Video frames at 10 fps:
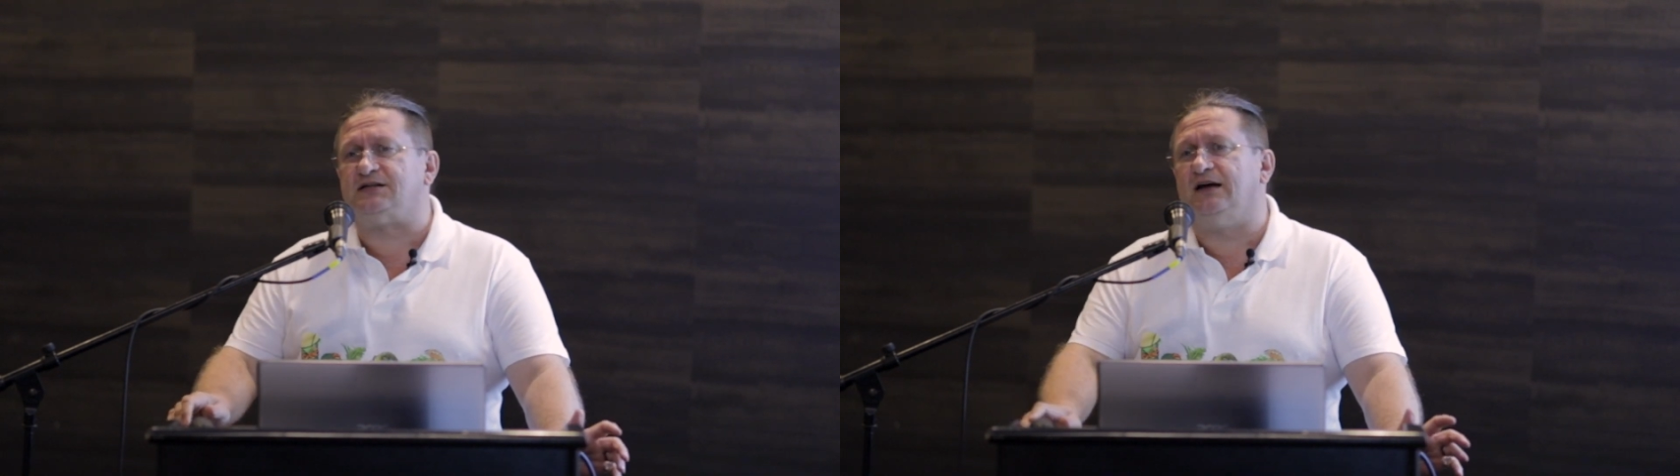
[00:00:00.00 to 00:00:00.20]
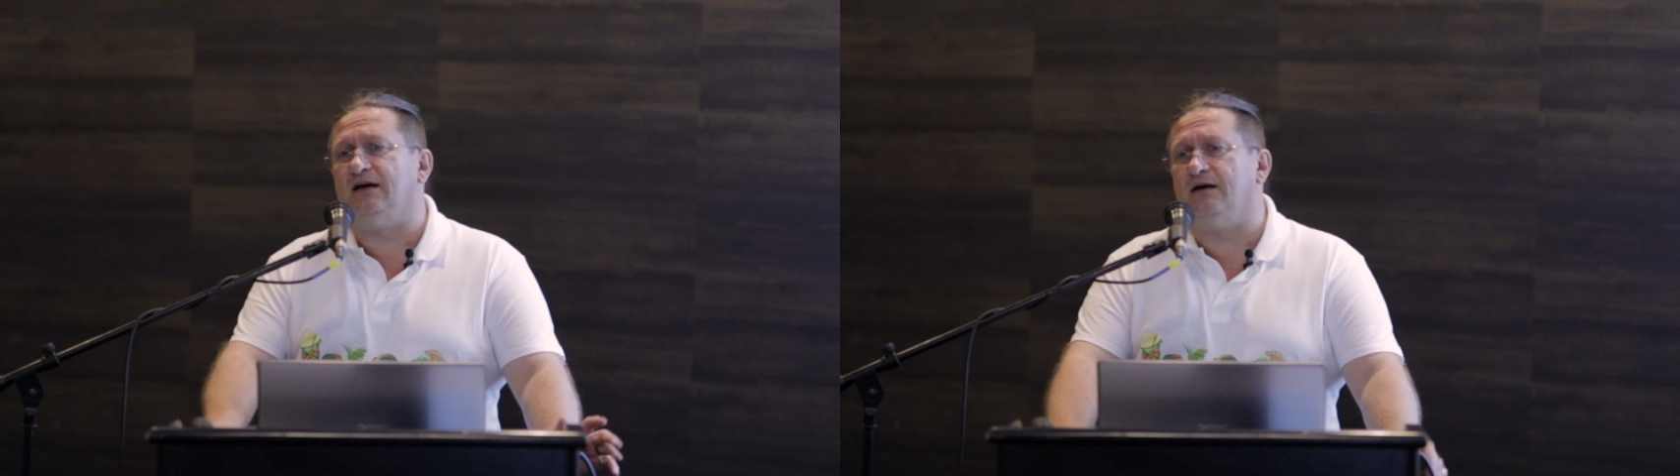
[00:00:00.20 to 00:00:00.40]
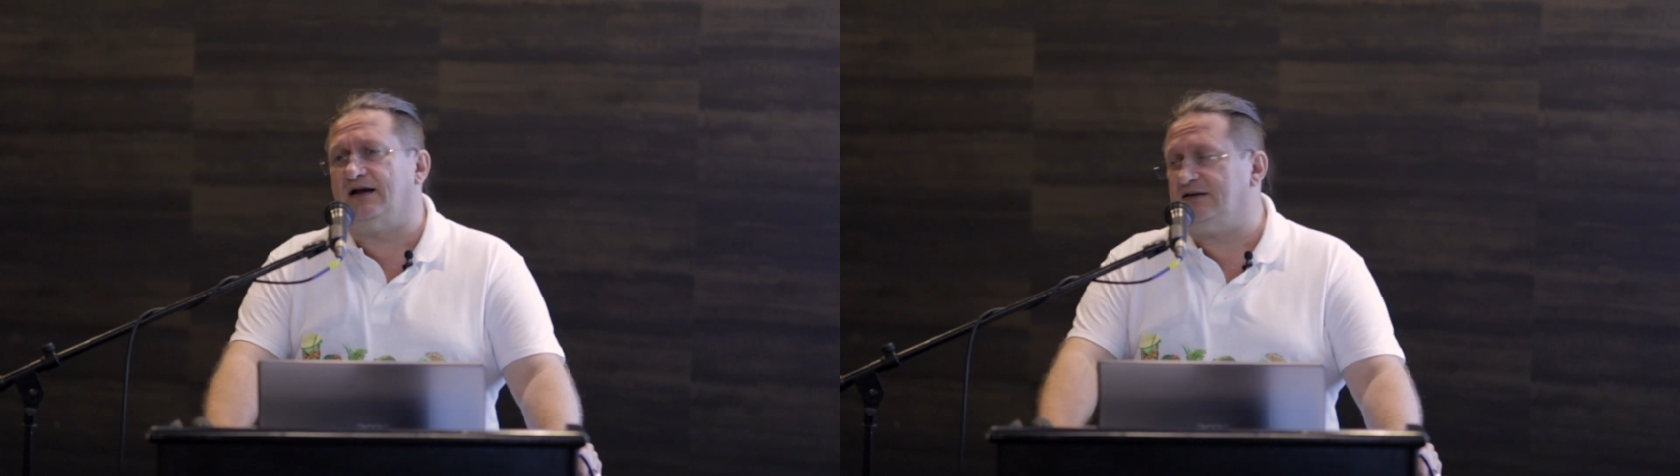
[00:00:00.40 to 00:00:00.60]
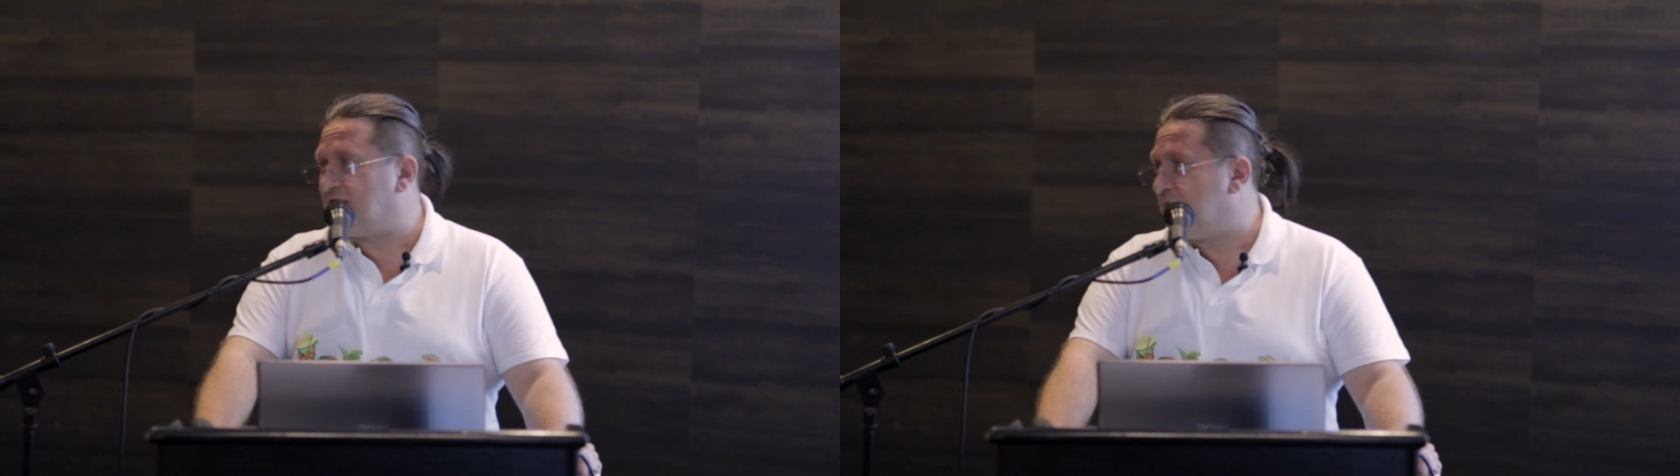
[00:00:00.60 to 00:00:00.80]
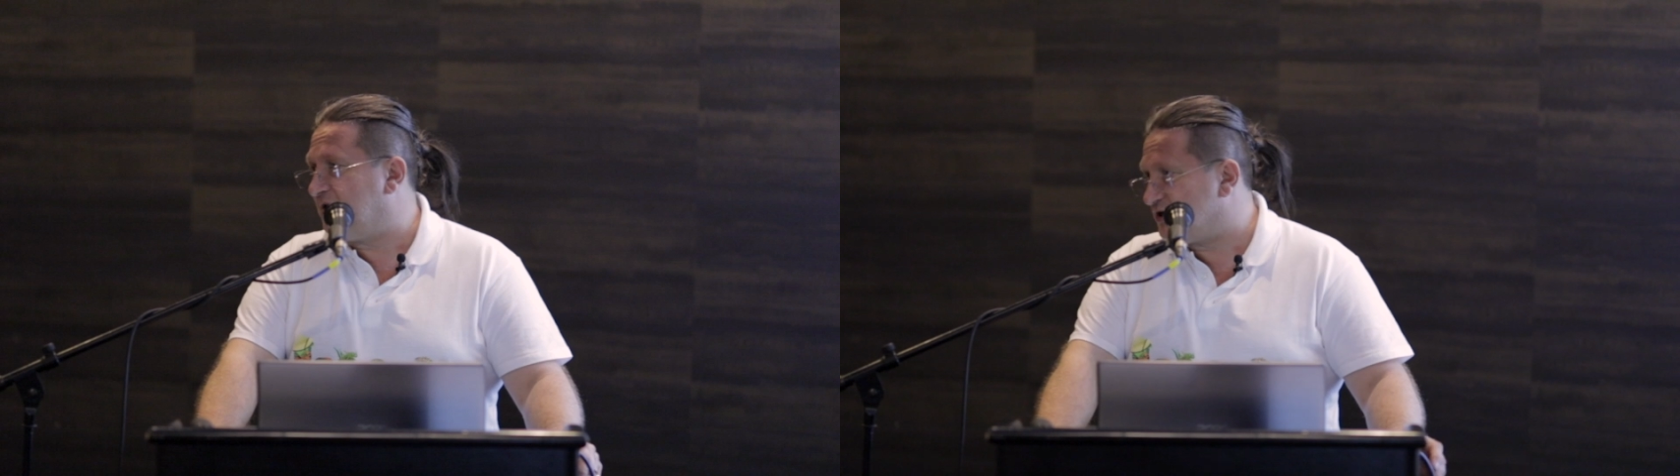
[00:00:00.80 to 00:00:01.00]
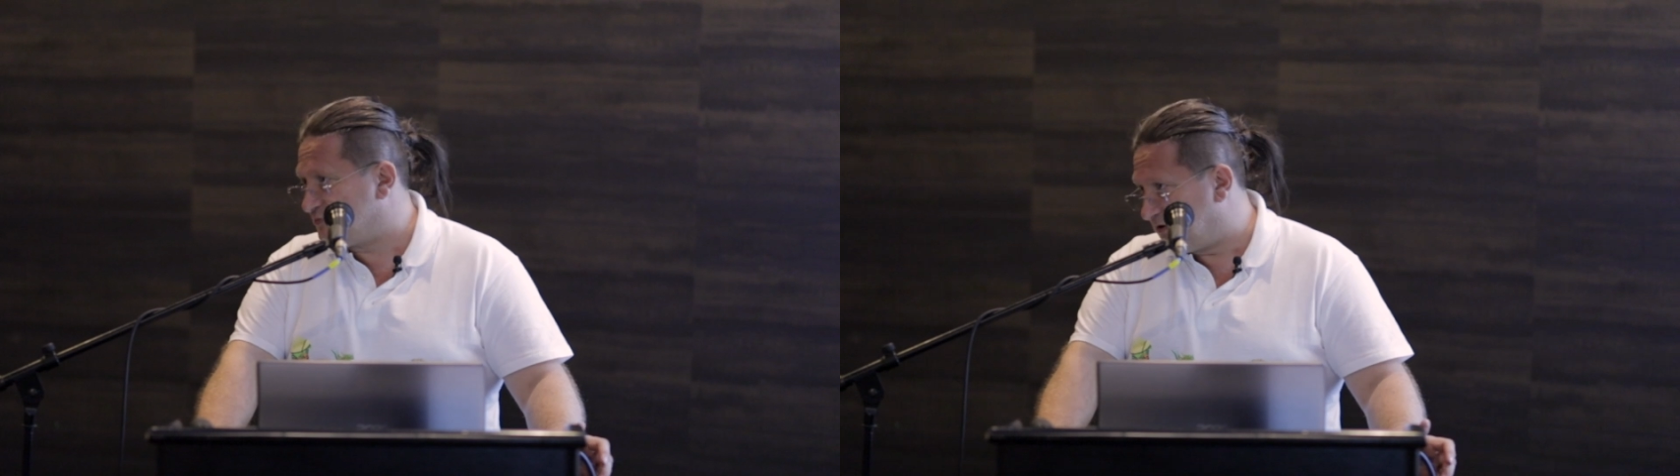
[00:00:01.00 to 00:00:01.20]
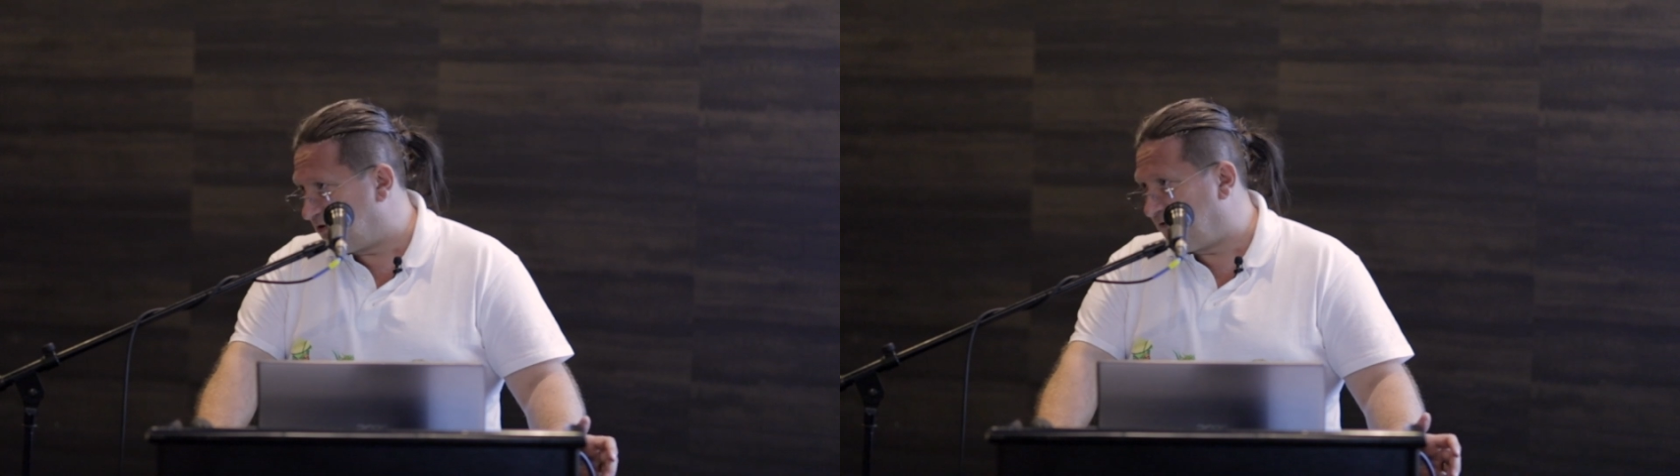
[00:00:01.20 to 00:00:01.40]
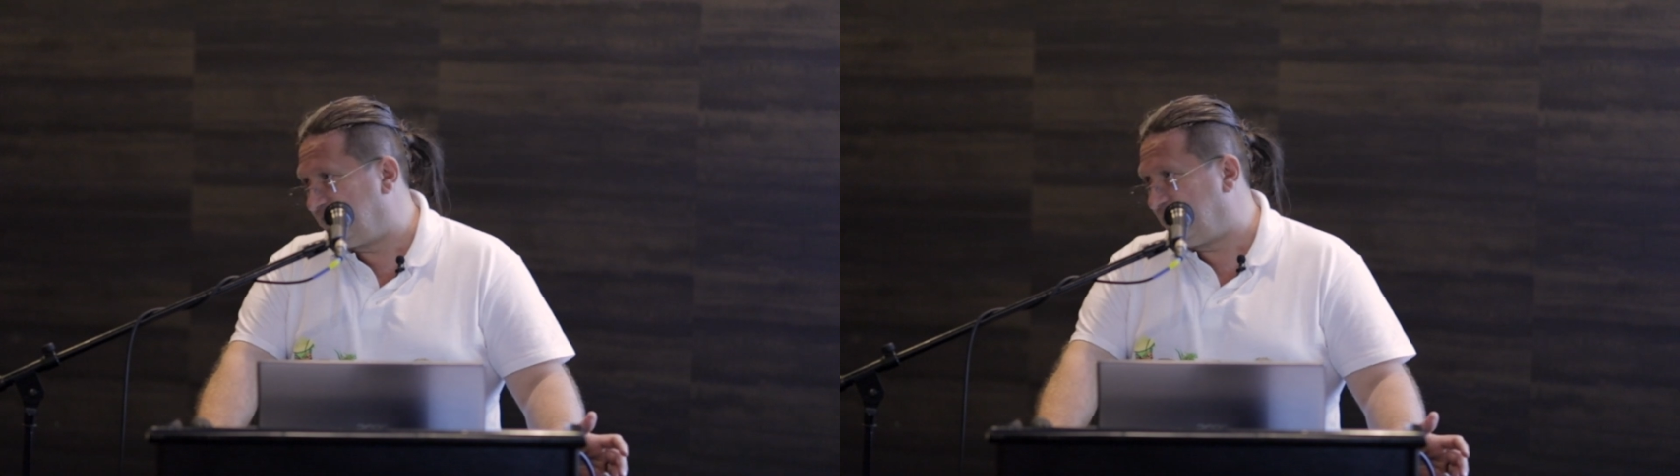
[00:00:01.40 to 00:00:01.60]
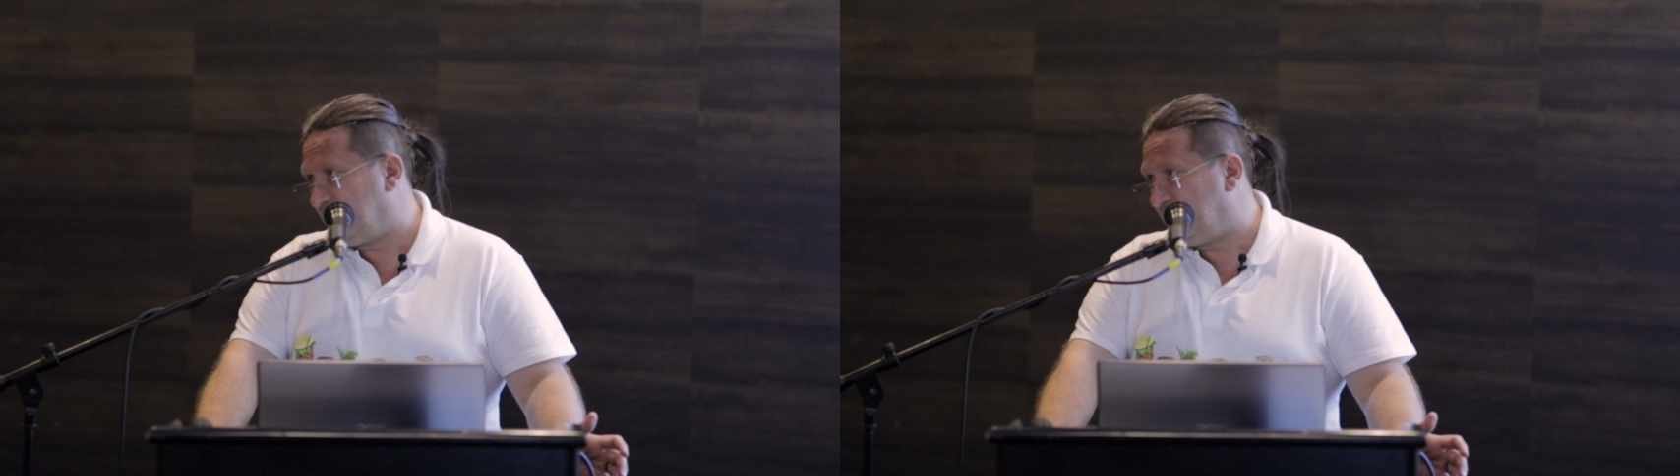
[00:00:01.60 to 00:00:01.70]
under the management of